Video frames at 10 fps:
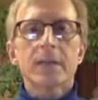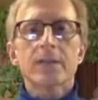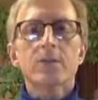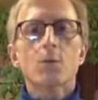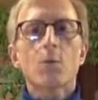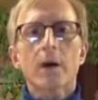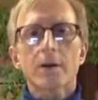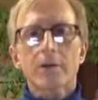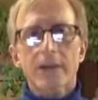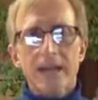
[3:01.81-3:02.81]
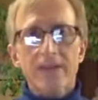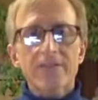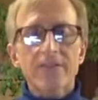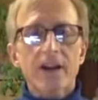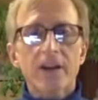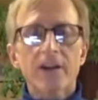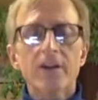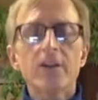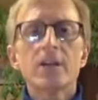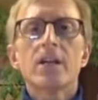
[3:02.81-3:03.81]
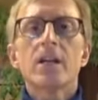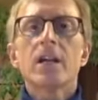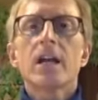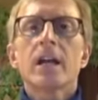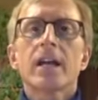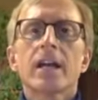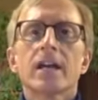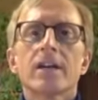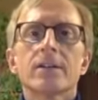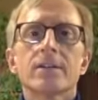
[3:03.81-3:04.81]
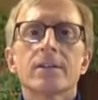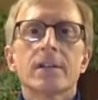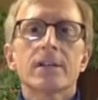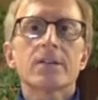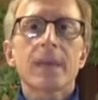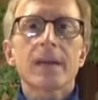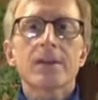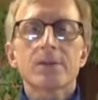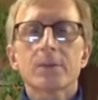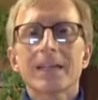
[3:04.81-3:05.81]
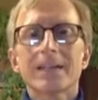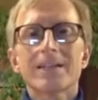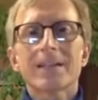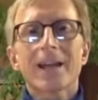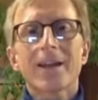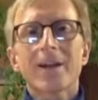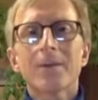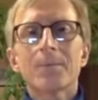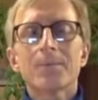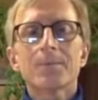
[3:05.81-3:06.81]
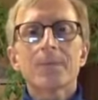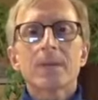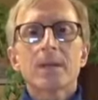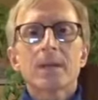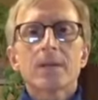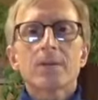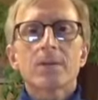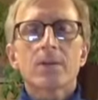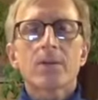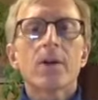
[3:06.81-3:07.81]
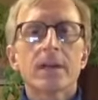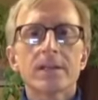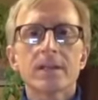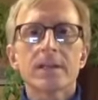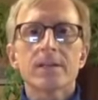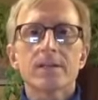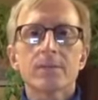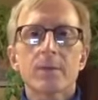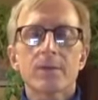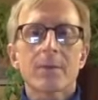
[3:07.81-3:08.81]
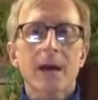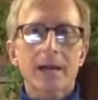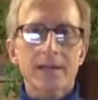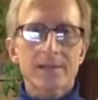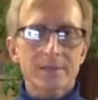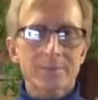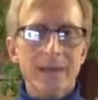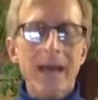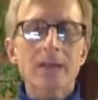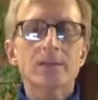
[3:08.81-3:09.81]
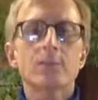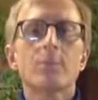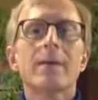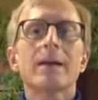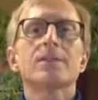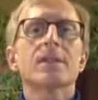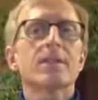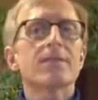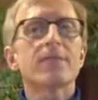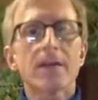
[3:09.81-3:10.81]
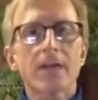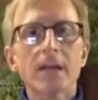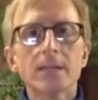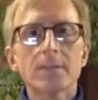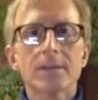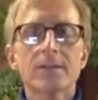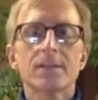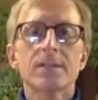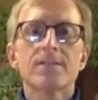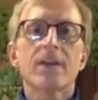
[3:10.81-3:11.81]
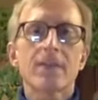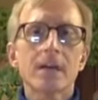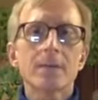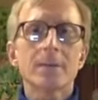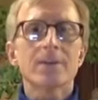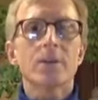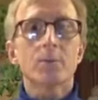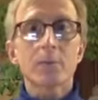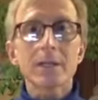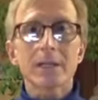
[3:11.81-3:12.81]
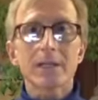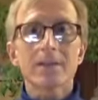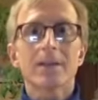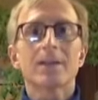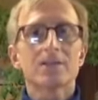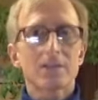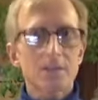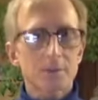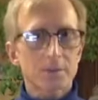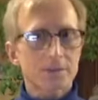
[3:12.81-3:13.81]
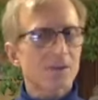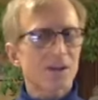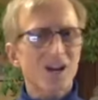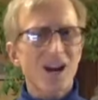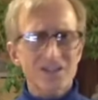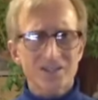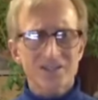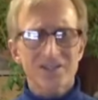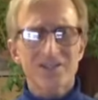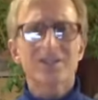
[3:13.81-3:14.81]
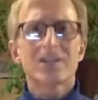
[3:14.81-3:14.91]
to water and fire, and expand is related to air. So the whole idea is when the body is in balance, we're balancing the five elements, and these five elements are really the constituents of our consciousness.